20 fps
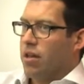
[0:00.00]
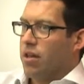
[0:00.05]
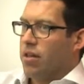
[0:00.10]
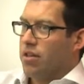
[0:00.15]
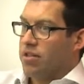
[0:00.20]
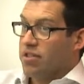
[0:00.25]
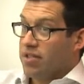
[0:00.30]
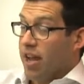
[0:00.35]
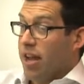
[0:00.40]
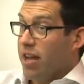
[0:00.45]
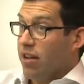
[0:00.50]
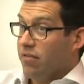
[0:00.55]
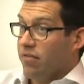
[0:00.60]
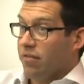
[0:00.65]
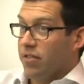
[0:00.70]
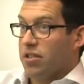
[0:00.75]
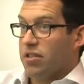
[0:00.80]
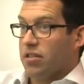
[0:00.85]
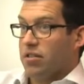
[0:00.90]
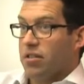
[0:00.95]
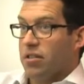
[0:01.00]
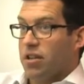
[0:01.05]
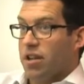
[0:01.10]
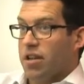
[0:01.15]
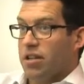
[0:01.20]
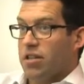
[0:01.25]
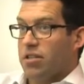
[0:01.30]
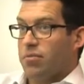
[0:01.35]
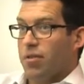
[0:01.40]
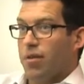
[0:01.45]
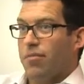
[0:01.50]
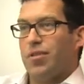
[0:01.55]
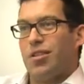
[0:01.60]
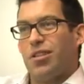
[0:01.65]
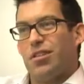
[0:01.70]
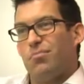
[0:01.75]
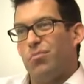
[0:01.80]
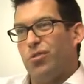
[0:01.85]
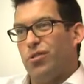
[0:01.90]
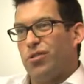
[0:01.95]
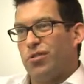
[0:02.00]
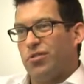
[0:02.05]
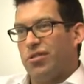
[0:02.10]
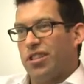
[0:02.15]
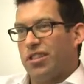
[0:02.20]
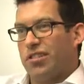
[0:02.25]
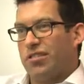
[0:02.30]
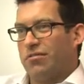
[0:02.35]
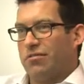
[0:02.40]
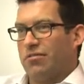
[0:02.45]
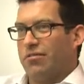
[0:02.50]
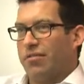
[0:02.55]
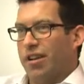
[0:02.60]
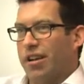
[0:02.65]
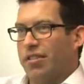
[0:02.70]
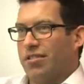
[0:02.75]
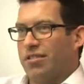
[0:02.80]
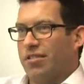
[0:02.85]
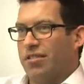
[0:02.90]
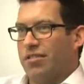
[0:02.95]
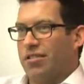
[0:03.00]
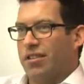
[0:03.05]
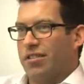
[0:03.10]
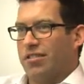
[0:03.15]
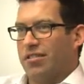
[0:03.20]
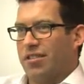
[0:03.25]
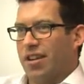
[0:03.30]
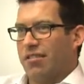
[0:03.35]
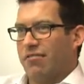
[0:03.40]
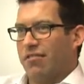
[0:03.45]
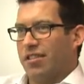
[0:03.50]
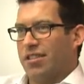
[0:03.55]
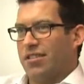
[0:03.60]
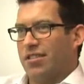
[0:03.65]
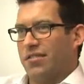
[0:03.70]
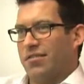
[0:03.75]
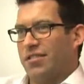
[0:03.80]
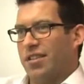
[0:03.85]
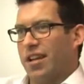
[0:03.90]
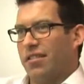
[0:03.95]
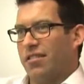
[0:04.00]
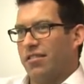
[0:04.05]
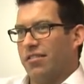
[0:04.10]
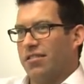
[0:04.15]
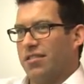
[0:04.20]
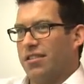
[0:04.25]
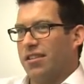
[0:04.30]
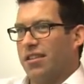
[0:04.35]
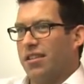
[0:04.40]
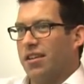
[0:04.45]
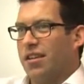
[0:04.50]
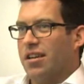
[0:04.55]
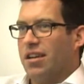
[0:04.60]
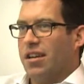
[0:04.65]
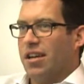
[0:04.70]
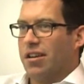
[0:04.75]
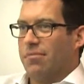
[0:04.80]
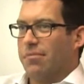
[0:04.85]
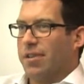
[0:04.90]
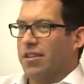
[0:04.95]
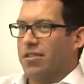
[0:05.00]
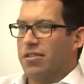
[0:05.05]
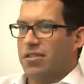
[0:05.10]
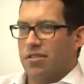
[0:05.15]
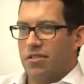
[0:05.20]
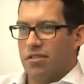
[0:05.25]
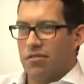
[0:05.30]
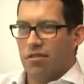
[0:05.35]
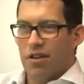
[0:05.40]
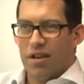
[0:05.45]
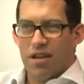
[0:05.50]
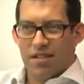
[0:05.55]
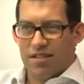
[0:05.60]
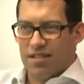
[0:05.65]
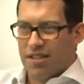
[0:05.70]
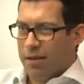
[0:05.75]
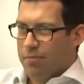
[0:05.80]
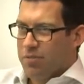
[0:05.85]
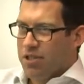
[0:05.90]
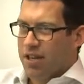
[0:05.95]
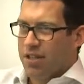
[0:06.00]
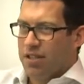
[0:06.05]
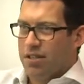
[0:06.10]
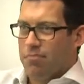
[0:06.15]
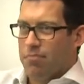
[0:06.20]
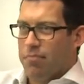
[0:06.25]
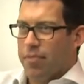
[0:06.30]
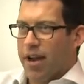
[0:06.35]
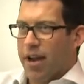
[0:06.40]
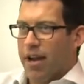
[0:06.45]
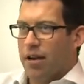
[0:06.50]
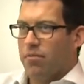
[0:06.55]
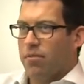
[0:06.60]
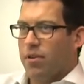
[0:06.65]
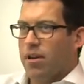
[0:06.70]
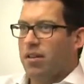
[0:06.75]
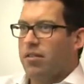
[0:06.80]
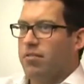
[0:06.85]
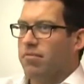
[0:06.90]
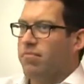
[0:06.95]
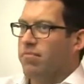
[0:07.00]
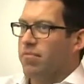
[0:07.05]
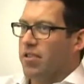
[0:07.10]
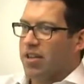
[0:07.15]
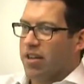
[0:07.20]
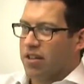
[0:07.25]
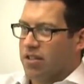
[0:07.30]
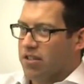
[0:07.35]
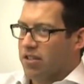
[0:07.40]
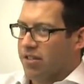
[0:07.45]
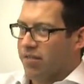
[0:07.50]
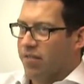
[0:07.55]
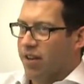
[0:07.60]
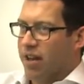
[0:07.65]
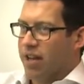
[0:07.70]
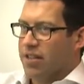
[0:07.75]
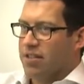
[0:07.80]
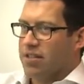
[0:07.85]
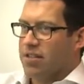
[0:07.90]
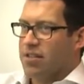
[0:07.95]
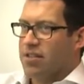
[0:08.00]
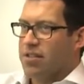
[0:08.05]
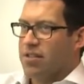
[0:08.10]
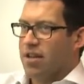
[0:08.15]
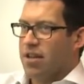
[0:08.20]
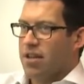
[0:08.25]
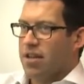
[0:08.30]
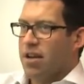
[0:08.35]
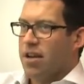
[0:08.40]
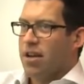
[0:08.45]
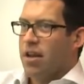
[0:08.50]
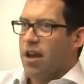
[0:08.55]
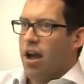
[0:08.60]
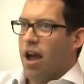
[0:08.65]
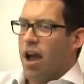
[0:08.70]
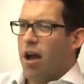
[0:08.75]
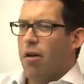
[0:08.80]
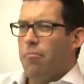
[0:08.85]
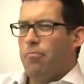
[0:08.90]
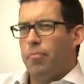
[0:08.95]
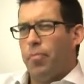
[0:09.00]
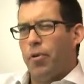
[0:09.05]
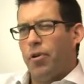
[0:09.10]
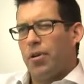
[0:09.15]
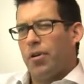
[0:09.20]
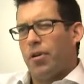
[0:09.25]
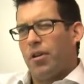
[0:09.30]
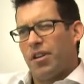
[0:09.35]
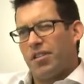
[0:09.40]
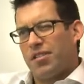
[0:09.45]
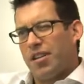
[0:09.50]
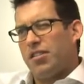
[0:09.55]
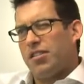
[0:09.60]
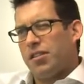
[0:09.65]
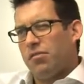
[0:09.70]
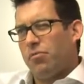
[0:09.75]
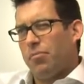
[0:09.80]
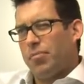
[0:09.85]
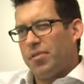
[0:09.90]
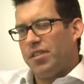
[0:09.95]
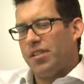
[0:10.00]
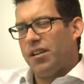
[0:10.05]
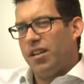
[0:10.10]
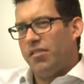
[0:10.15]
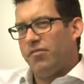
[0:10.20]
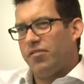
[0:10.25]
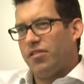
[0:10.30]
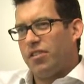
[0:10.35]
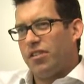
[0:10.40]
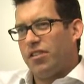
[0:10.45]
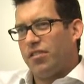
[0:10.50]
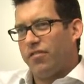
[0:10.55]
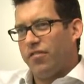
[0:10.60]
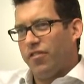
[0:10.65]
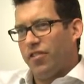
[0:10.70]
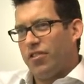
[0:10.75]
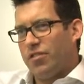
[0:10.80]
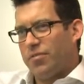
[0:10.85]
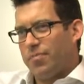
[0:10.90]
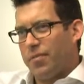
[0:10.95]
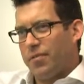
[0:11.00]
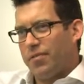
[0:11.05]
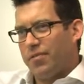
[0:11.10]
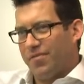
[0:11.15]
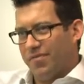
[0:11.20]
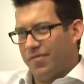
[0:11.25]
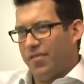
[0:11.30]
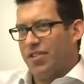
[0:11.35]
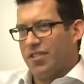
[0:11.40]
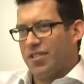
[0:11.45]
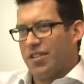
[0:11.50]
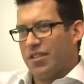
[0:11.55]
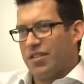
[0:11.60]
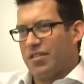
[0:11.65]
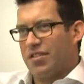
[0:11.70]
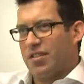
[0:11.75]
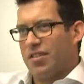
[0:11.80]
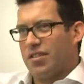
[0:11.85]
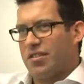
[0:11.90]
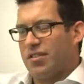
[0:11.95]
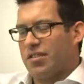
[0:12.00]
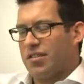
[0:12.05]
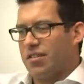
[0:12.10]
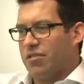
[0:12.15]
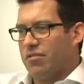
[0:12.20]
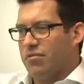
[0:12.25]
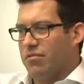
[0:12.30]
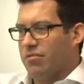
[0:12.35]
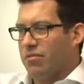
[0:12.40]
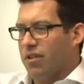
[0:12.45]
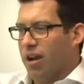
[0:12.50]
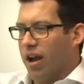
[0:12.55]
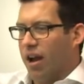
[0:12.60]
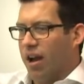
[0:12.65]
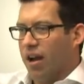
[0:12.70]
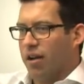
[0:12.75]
The second vision is one which is more traditional around a new generation of technology. It amounts to step change in bandwidth, reduction of latency, but essentially will be delivered in the first instance to